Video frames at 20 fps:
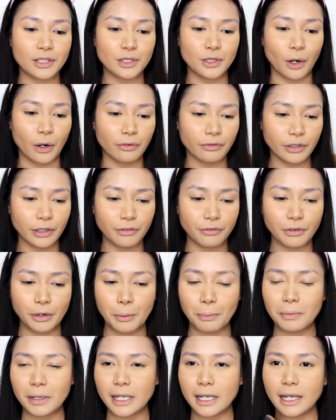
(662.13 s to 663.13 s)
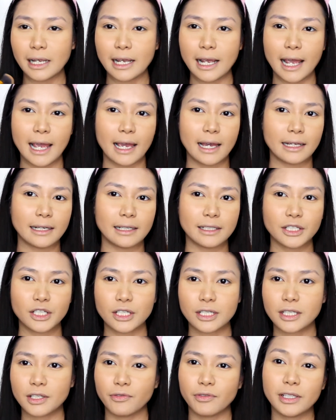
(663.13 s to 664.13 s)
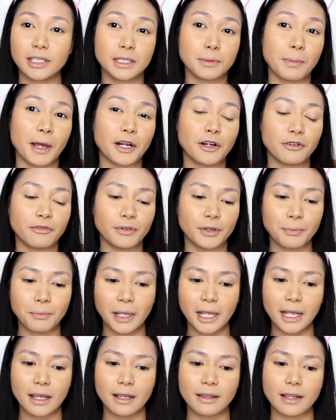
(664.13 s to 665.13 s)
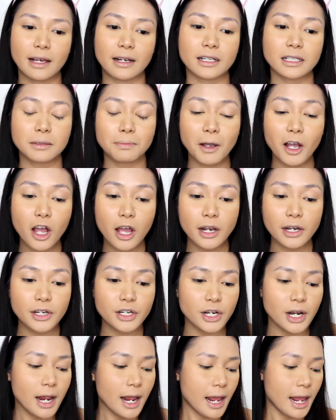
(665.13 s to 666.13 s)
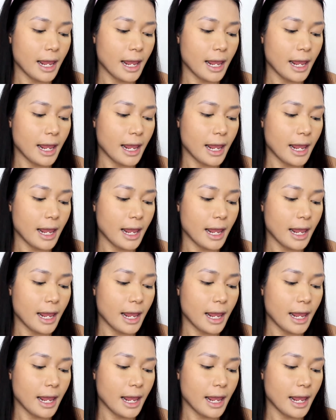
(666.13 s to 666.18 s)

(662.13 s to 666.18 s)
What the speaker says: softer for me, and it just feels better for me than a sponge,